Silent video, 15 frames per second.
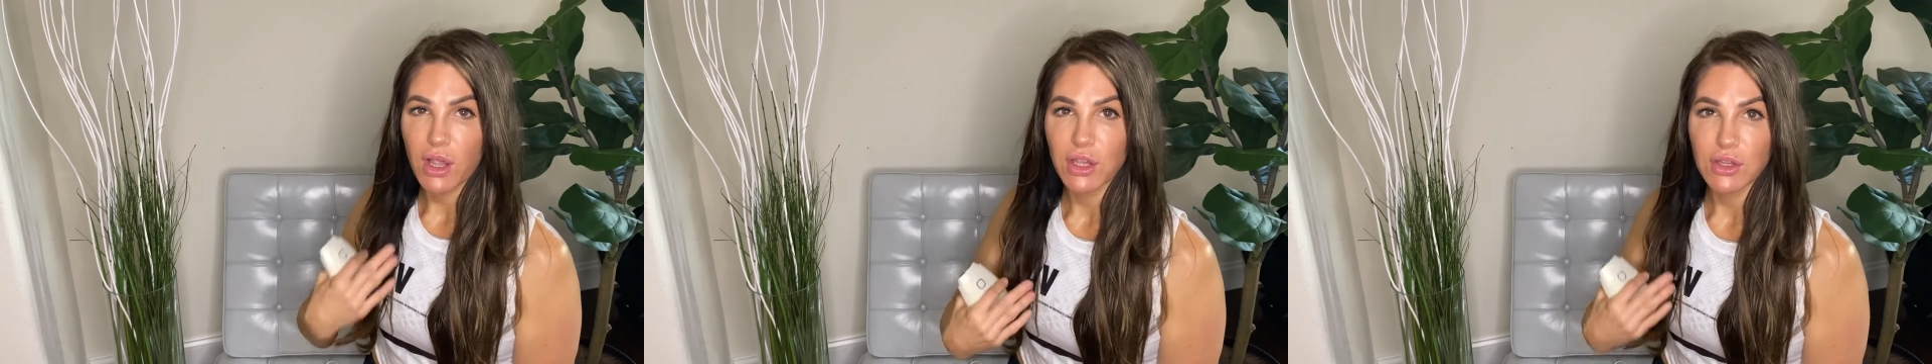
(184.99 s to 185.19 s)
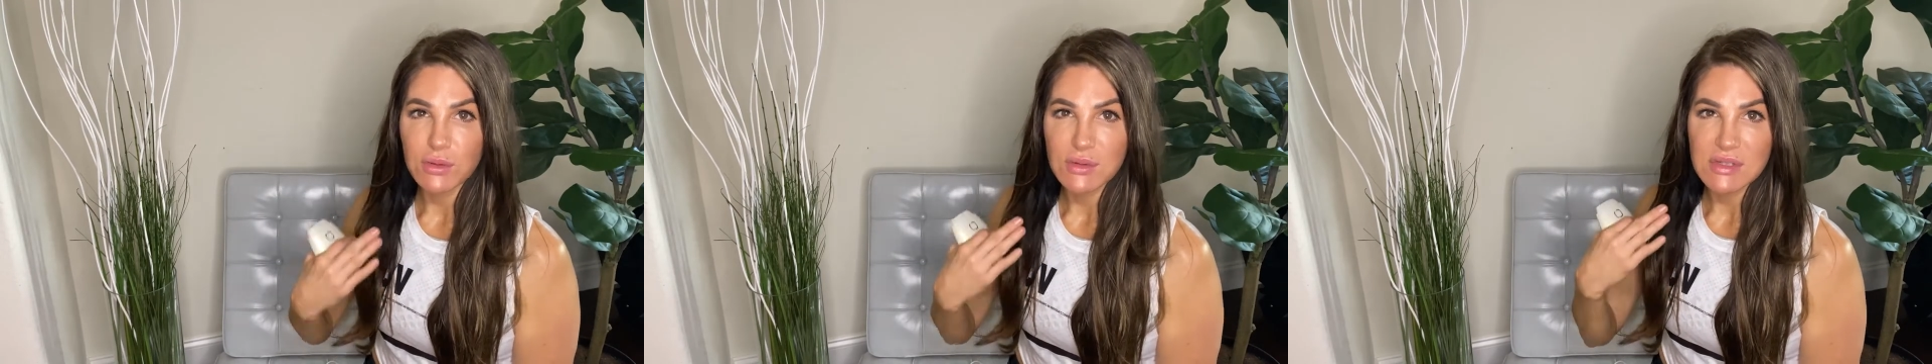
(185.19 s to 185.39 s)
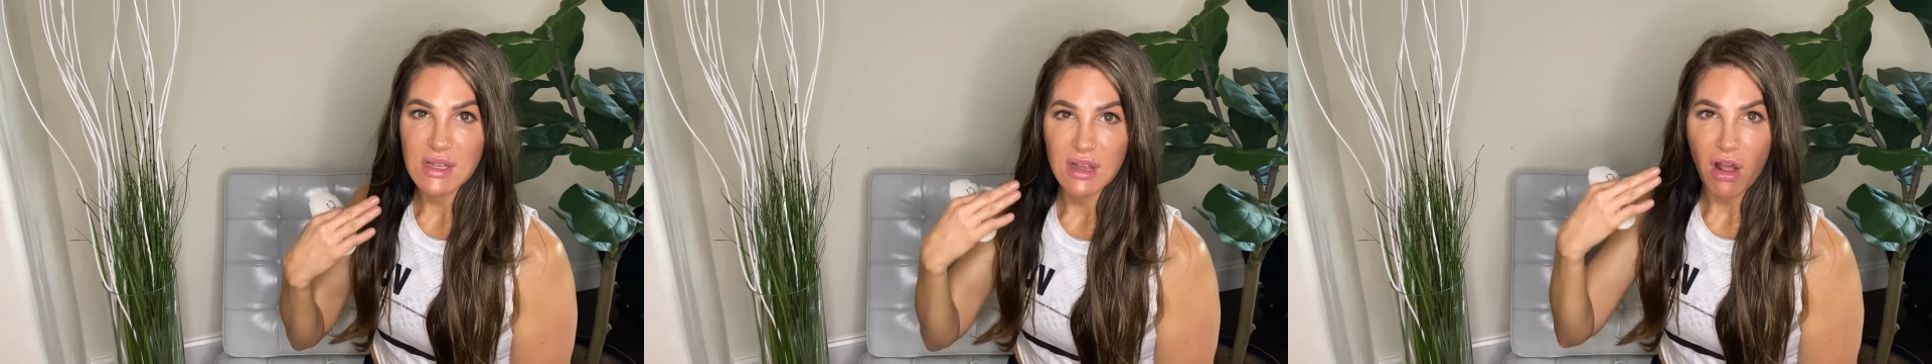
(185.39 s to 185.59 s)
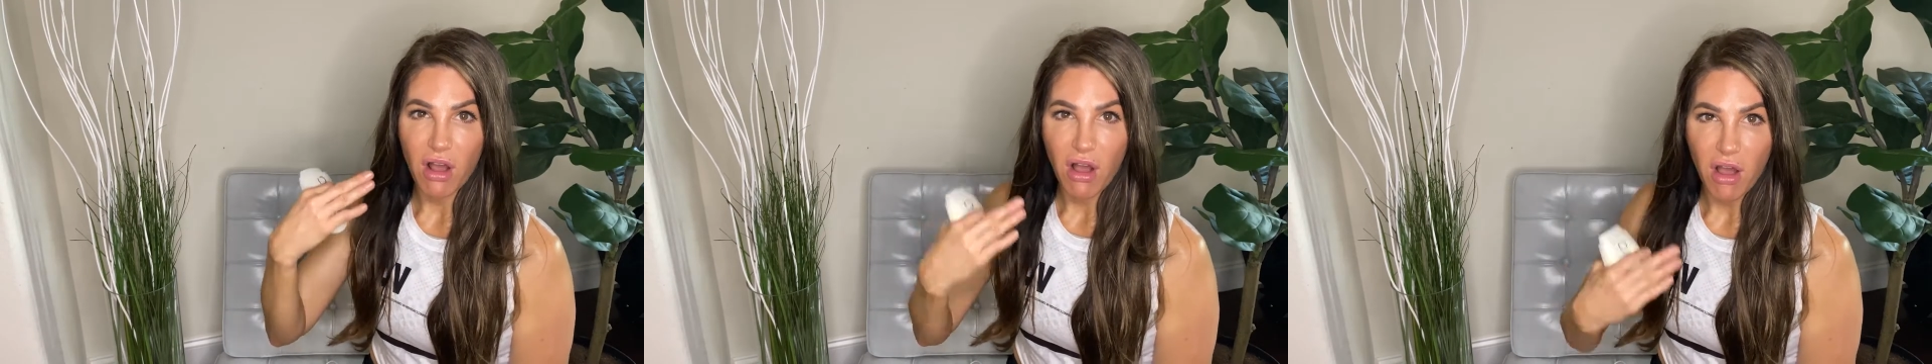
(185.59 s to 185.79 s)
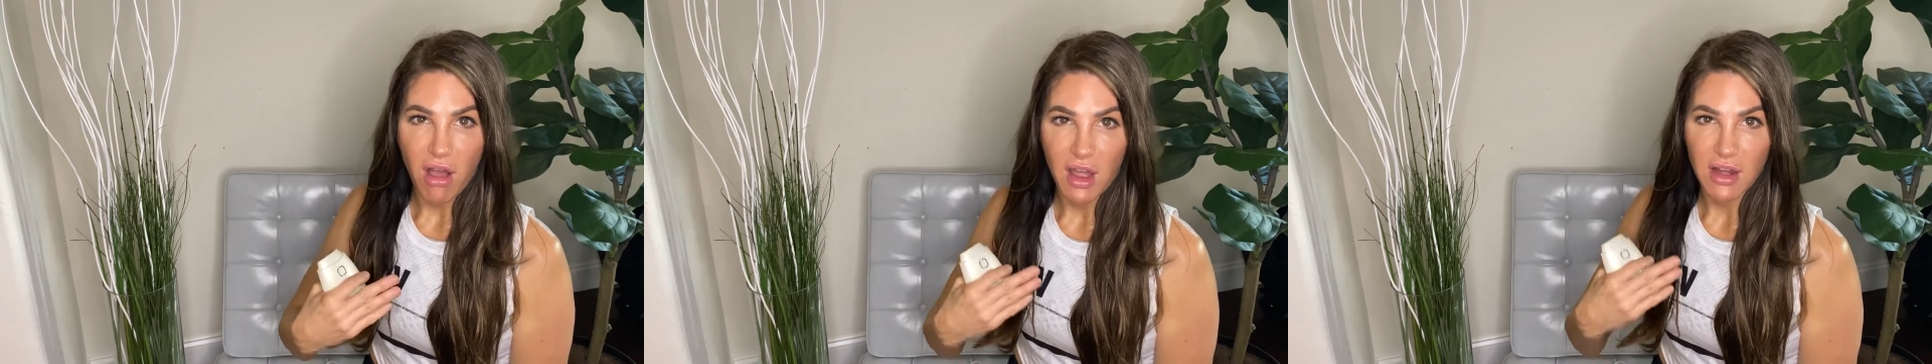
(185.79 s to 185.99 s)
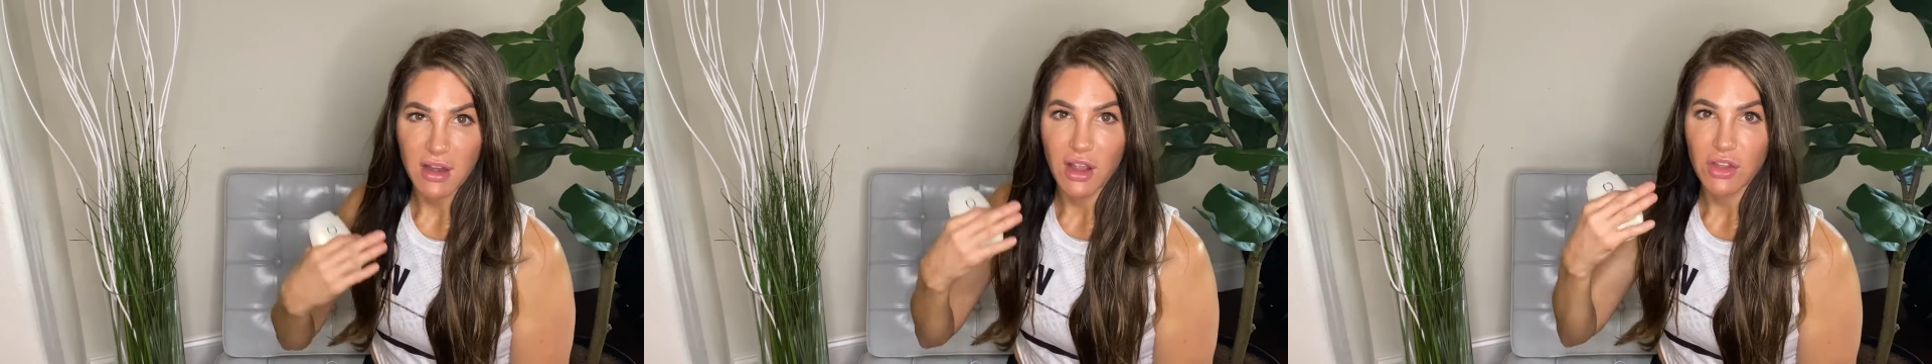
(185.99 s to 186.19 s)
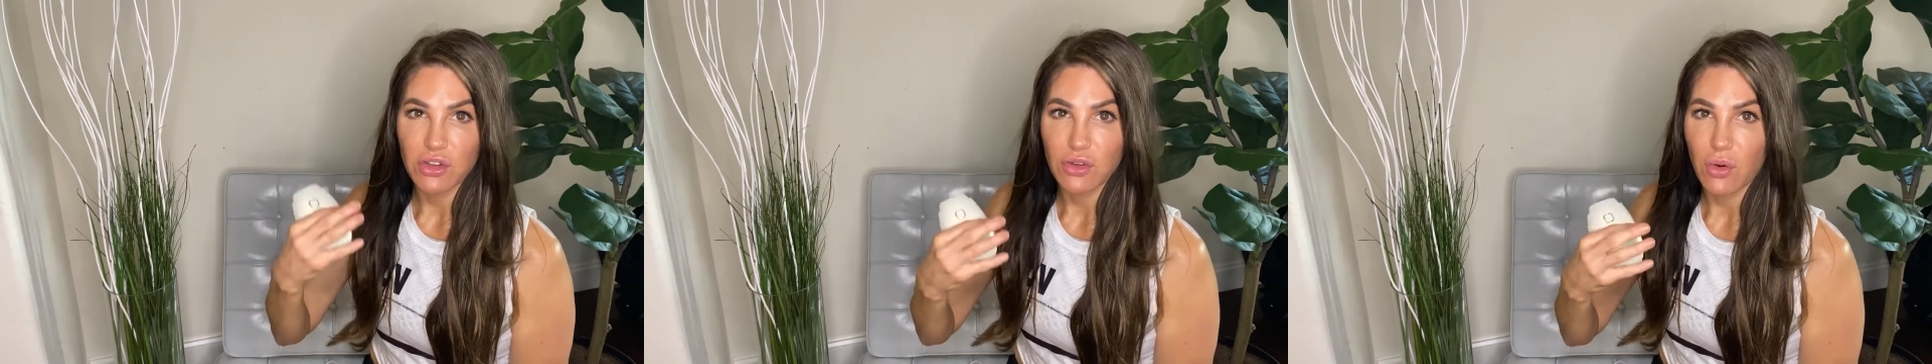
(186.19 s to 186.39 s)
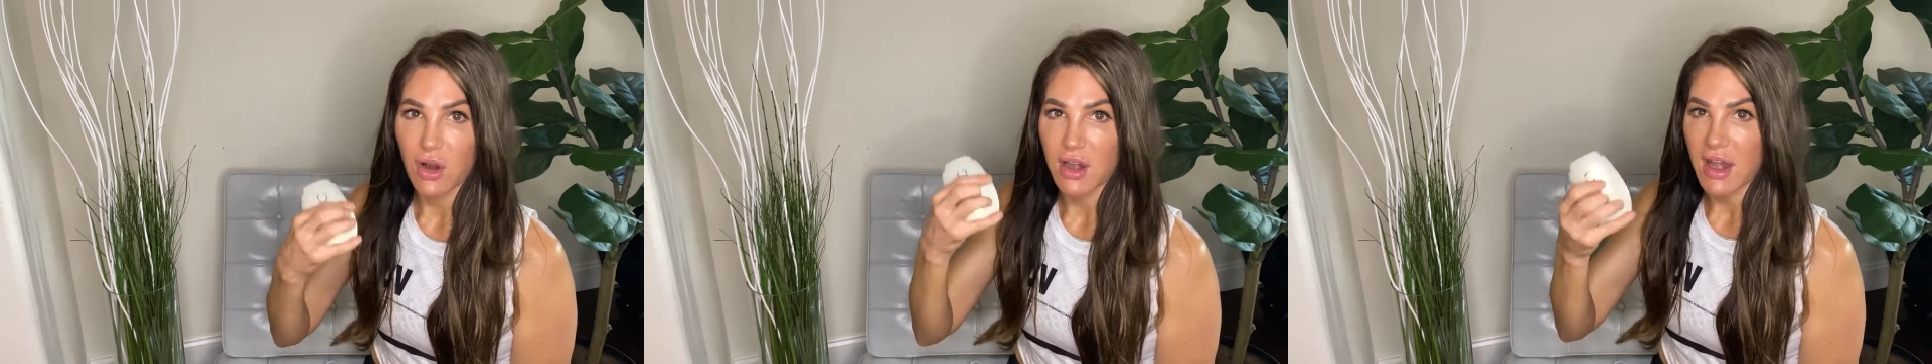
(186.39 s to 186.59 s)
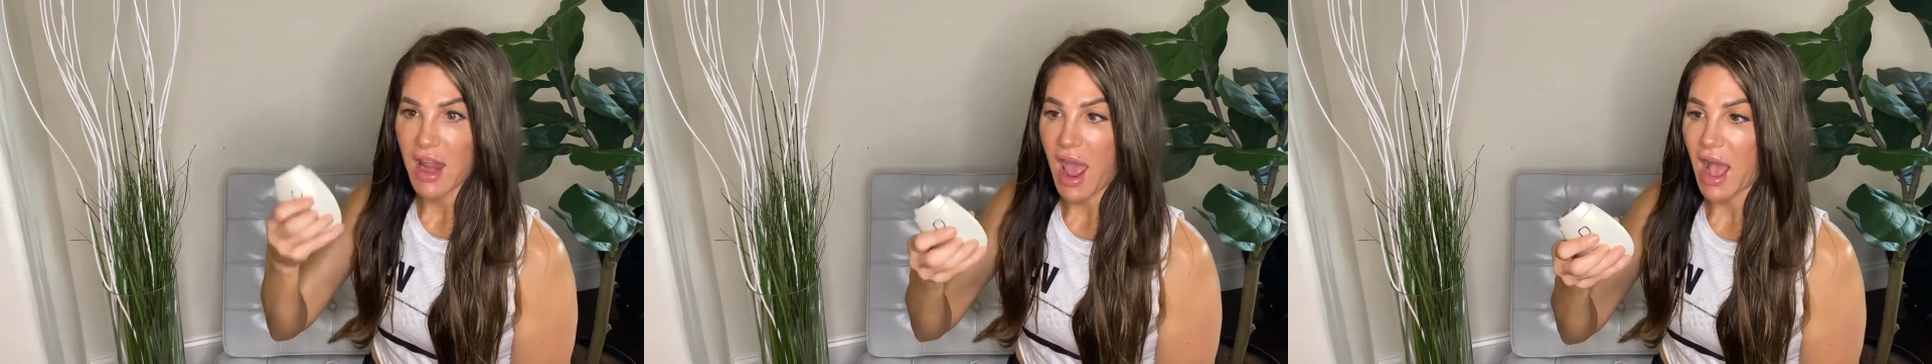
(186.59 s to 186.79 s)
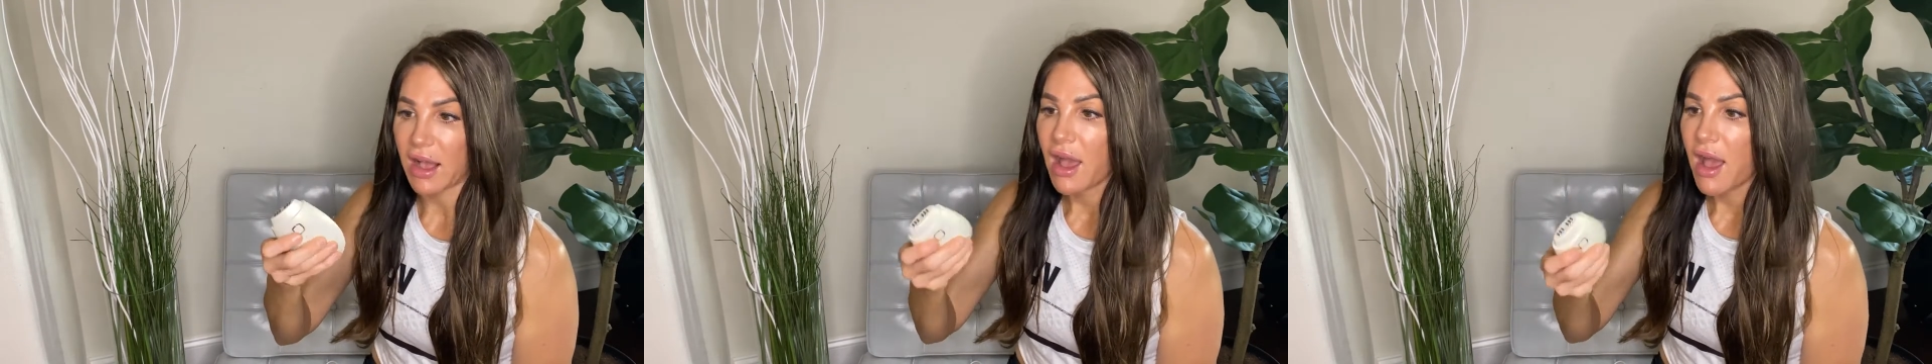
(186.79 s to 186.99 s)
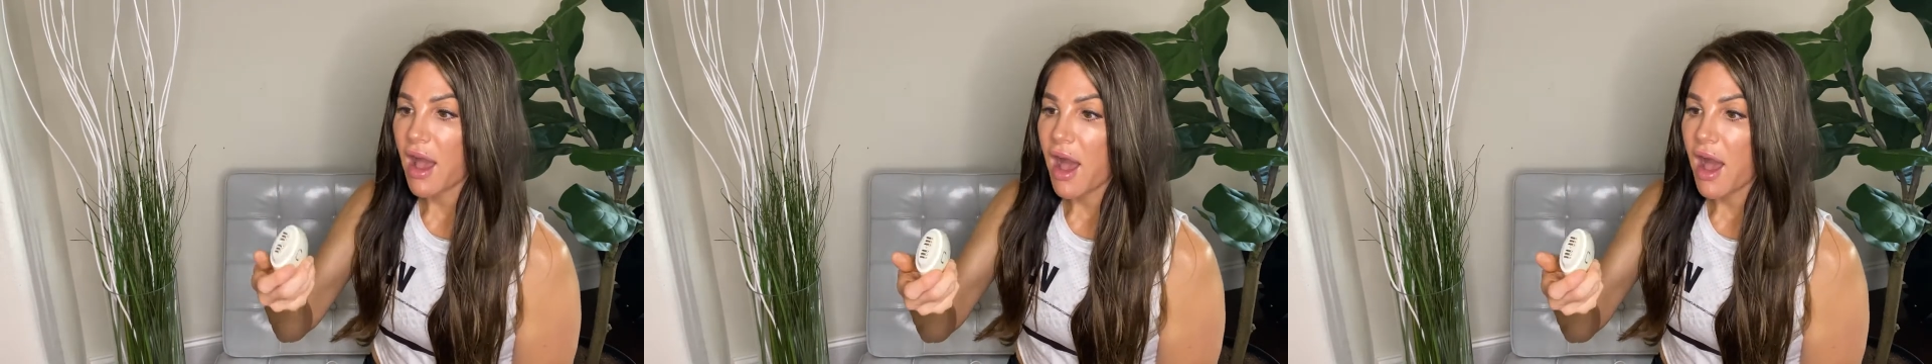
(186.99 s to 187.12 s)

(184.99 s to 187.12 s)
use it on your neck.